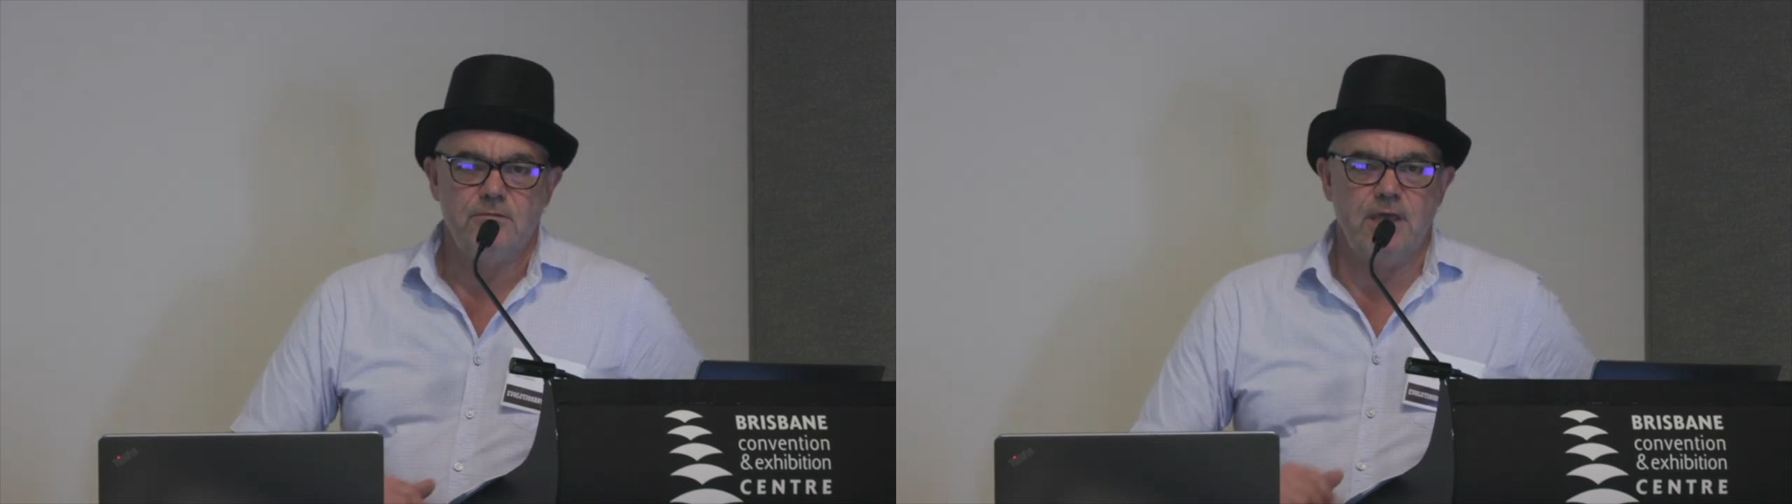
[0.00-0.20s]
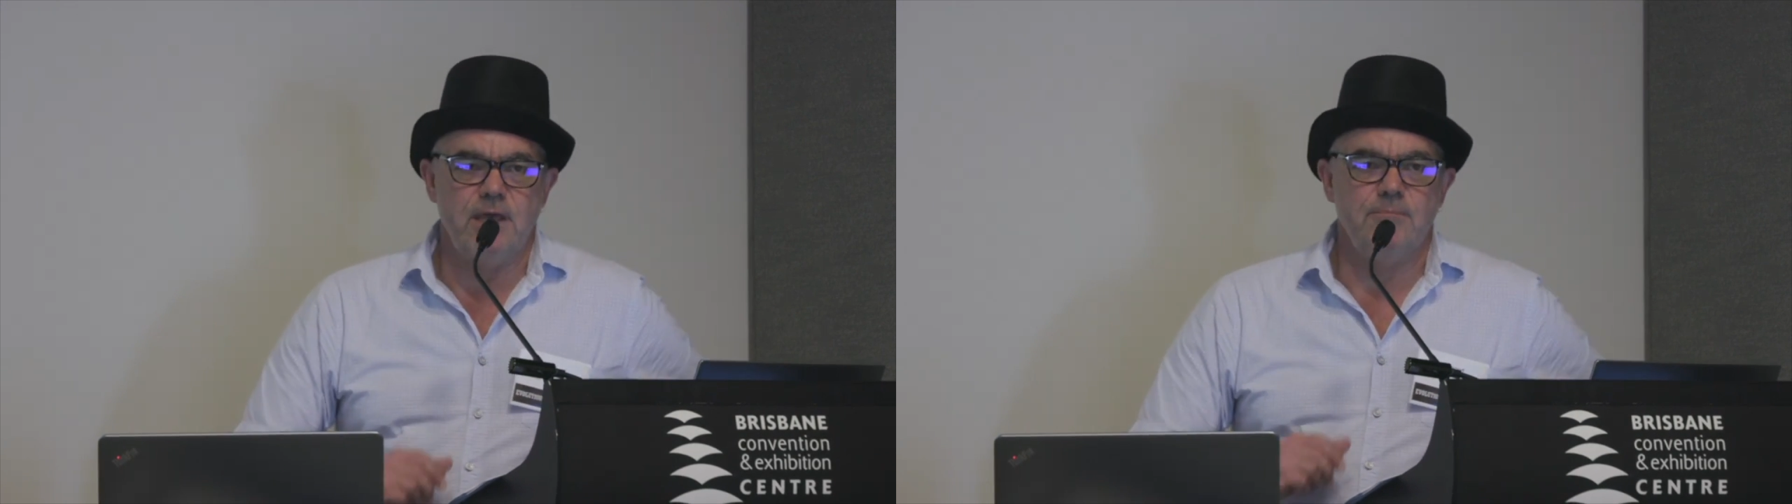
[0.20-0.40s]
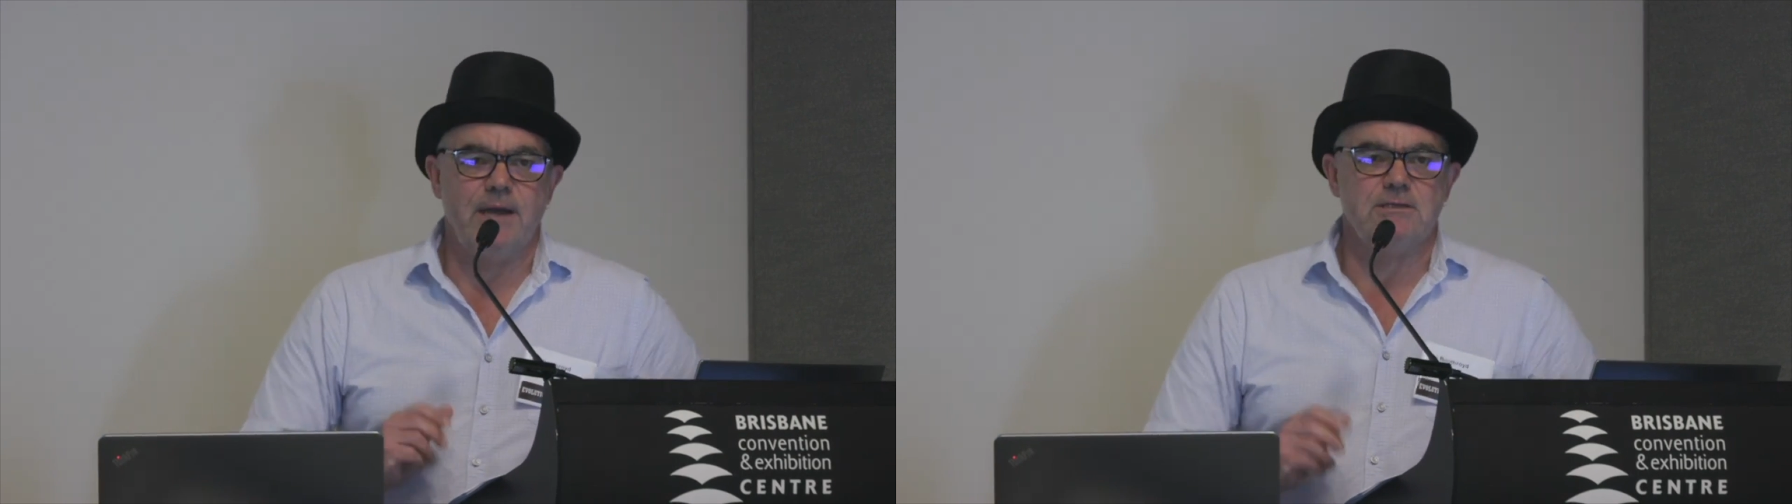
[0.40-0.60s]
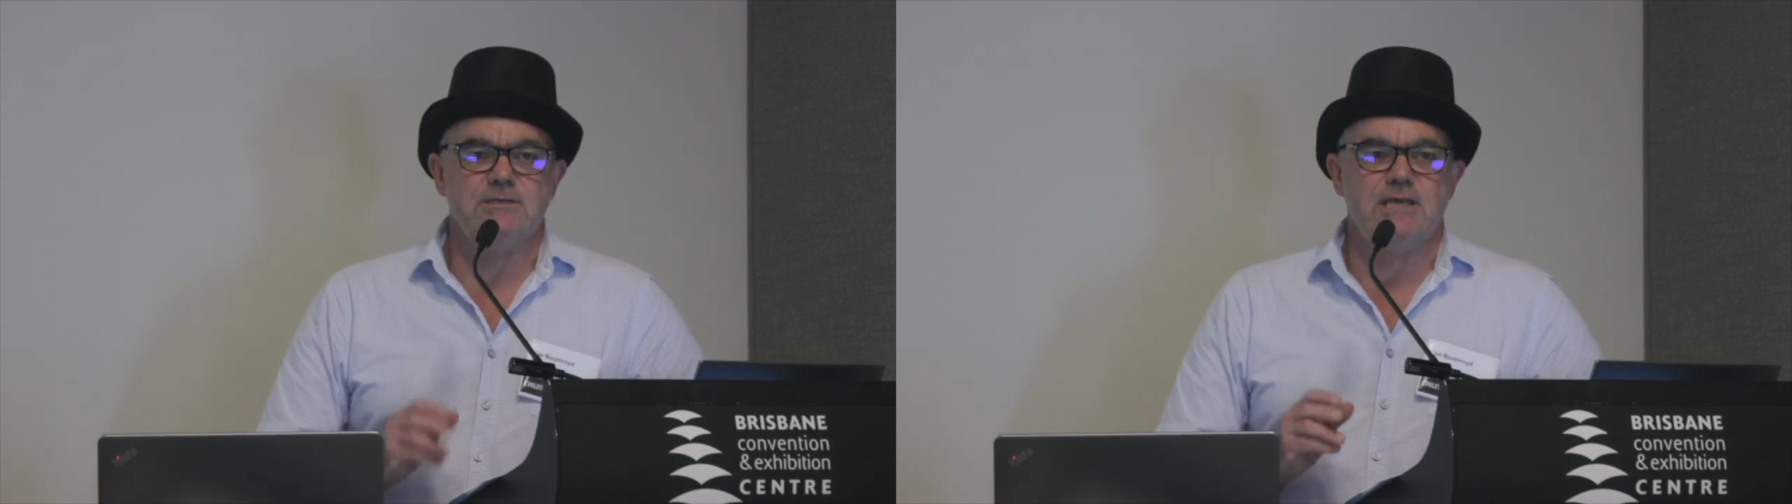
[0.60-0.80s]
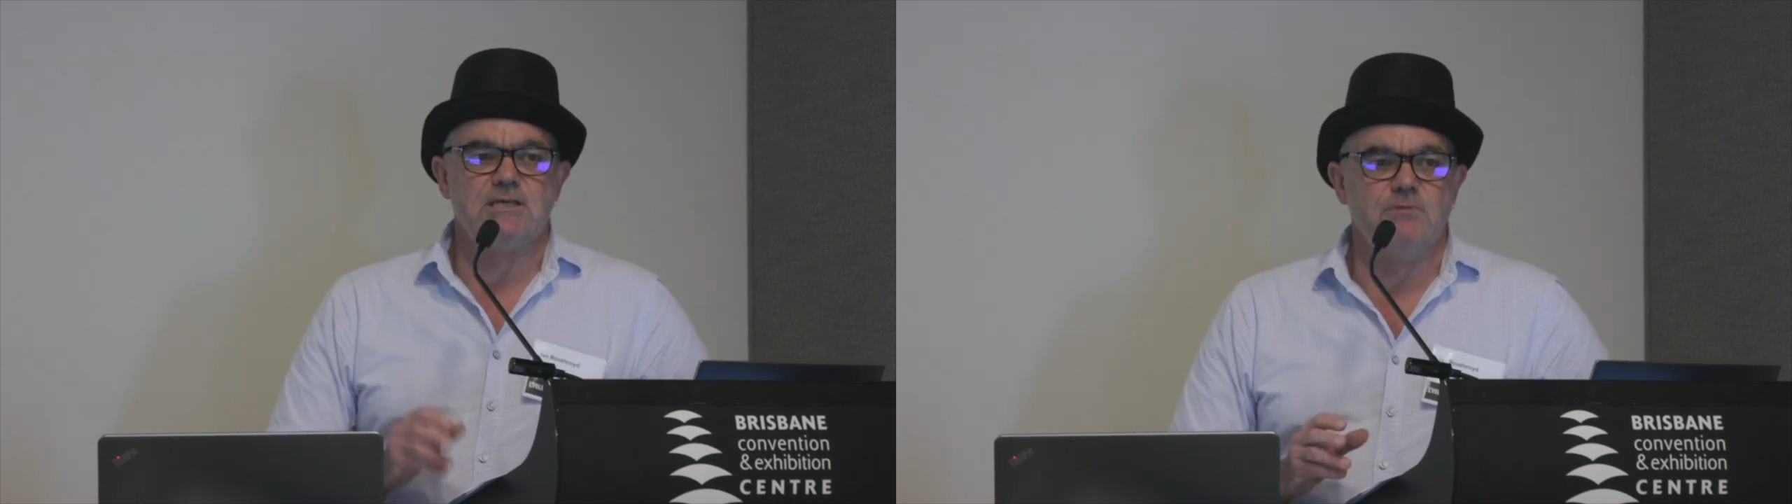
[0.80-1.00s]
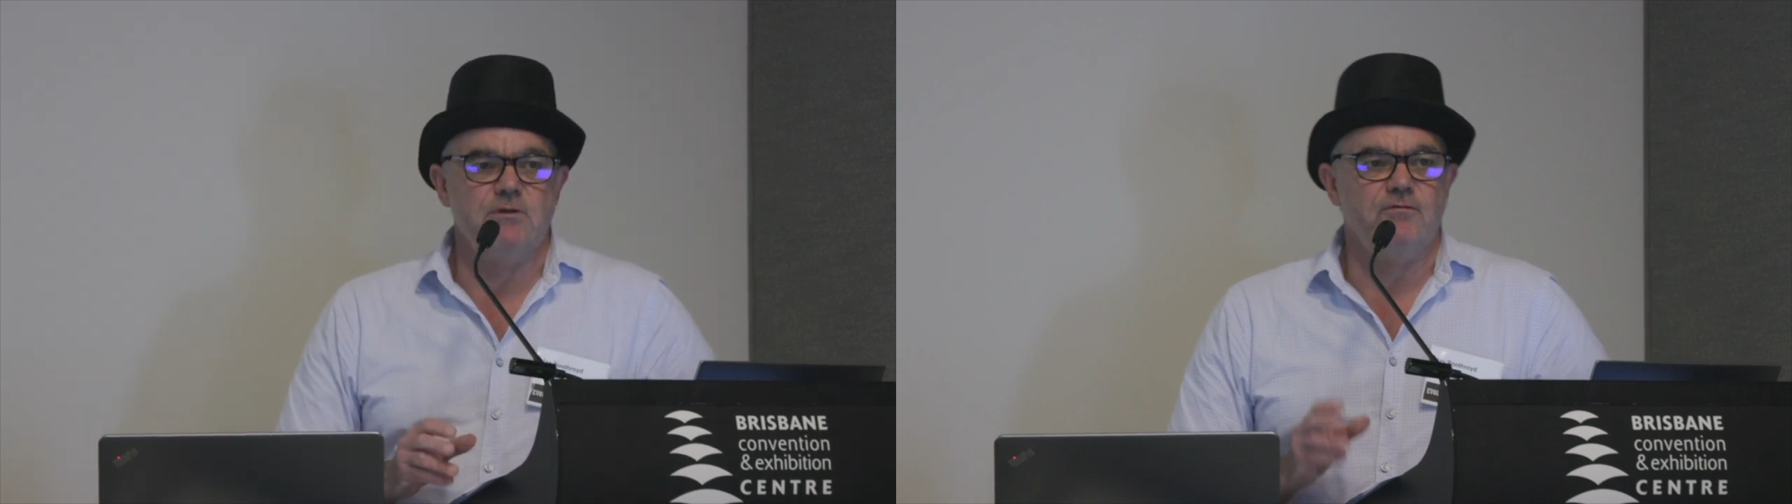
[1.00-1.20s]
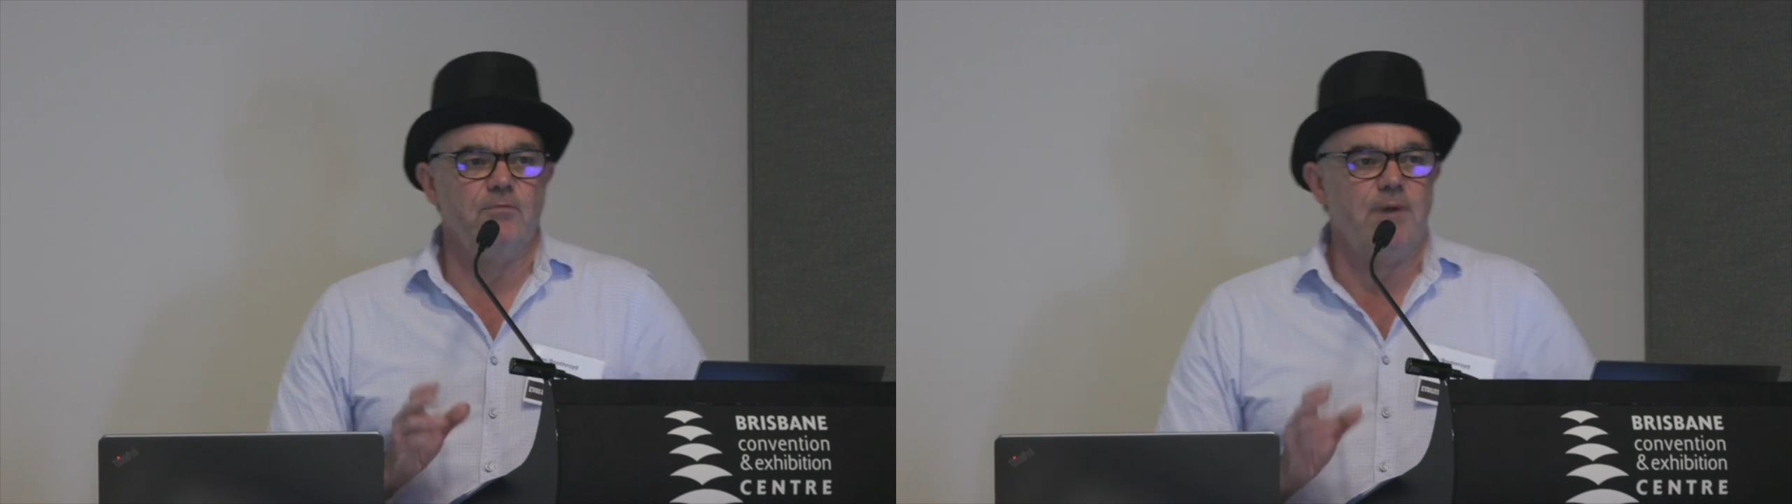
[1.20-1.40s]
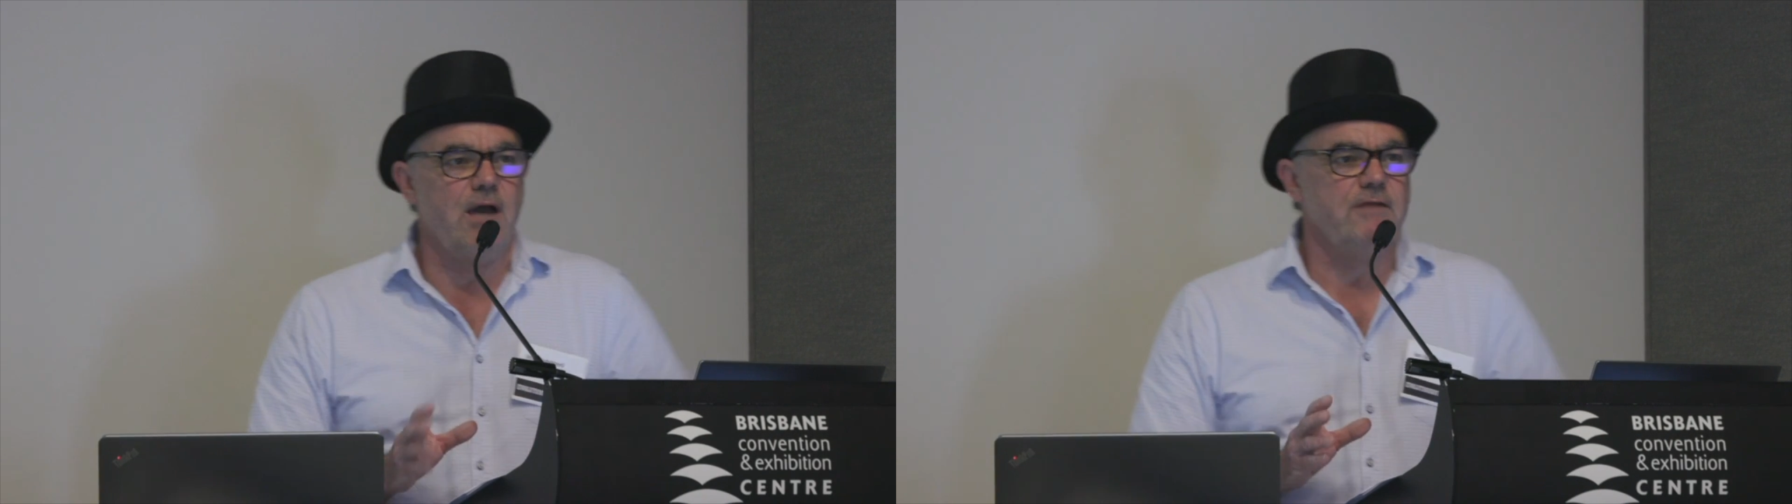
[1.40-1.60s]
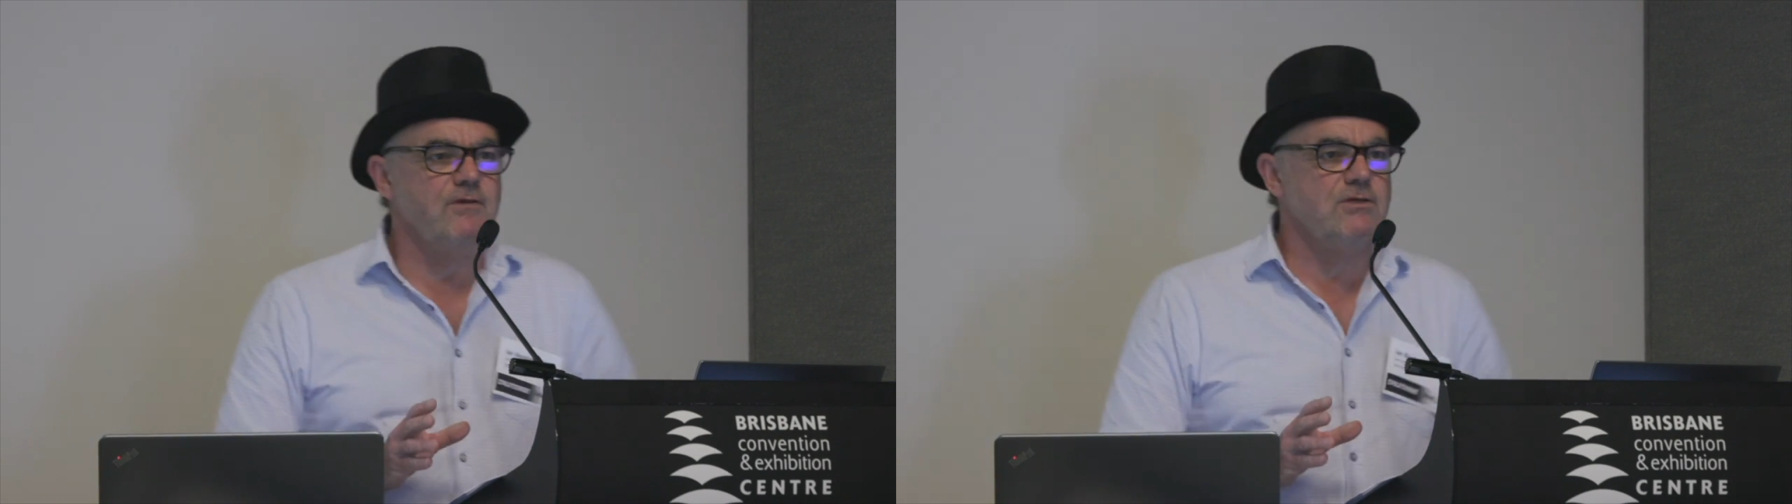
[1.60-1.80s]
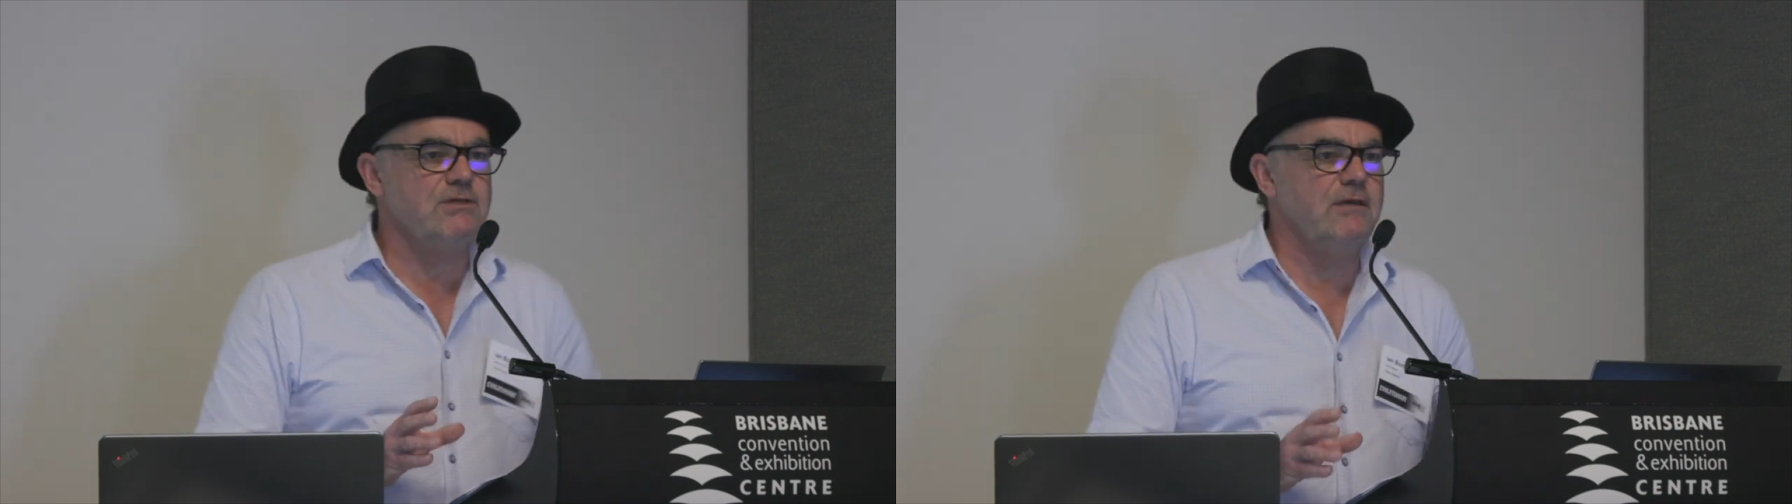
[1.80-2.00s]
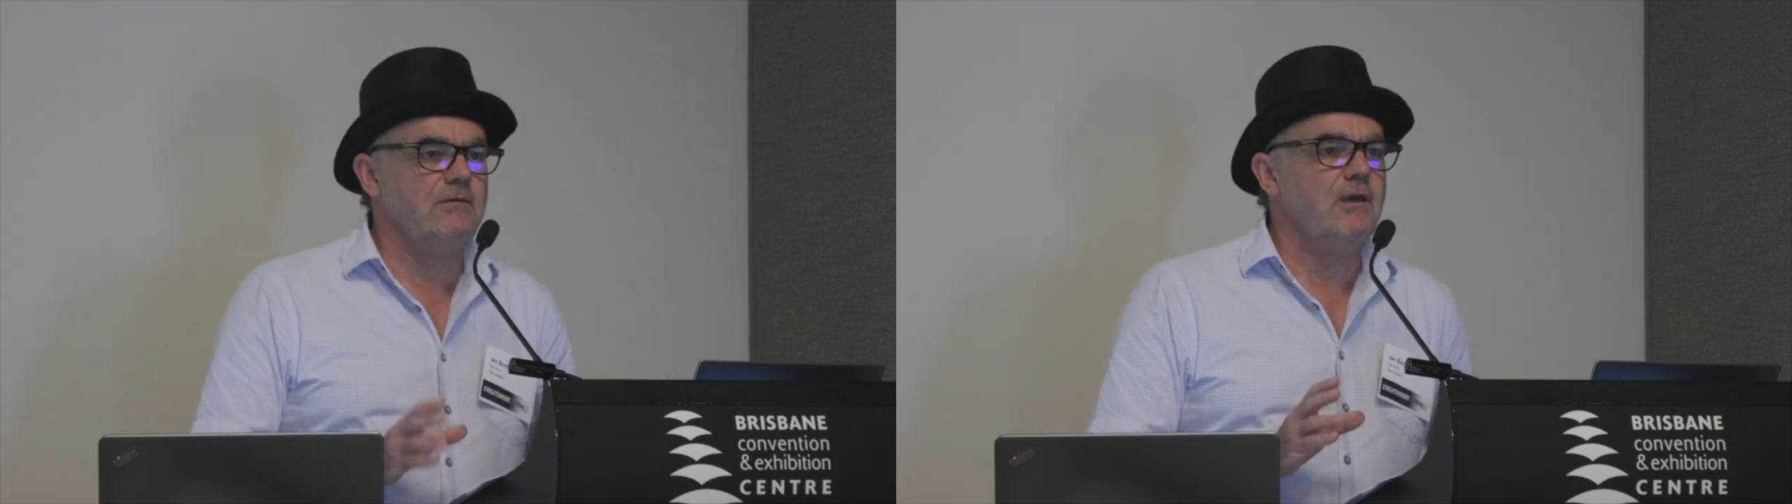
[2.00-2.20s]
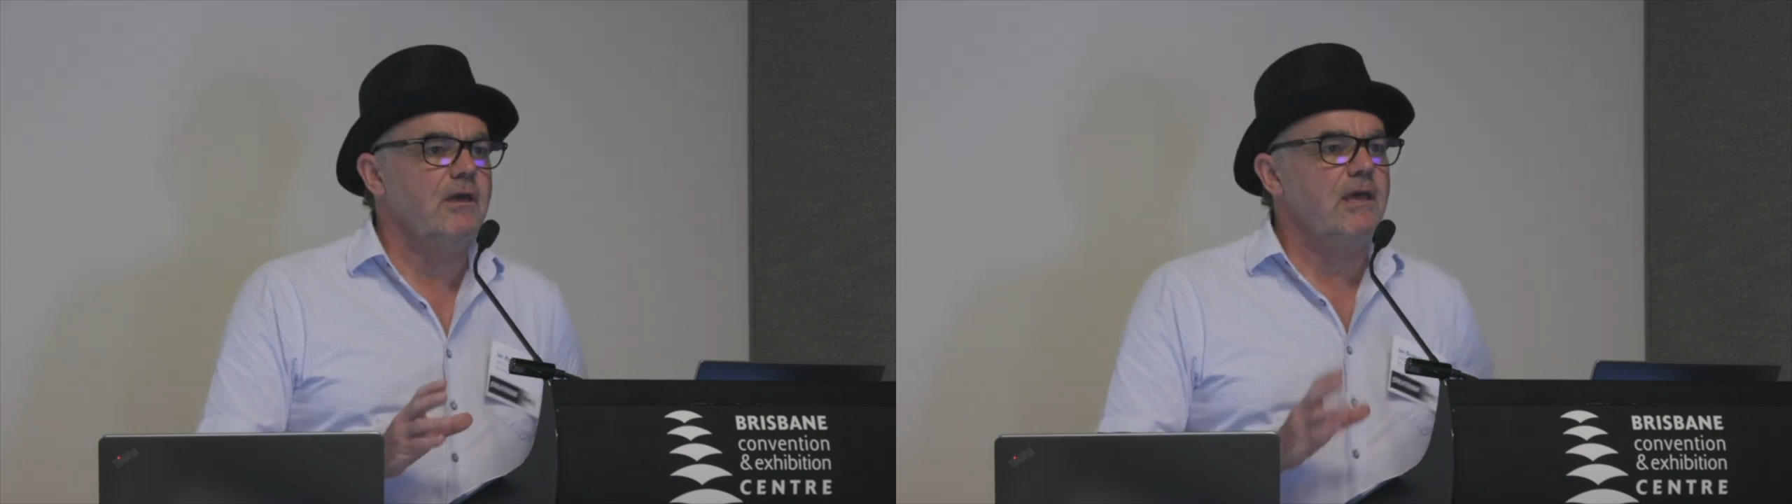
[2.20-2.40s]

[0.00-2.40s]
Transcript: The impact assessment for biodiversity,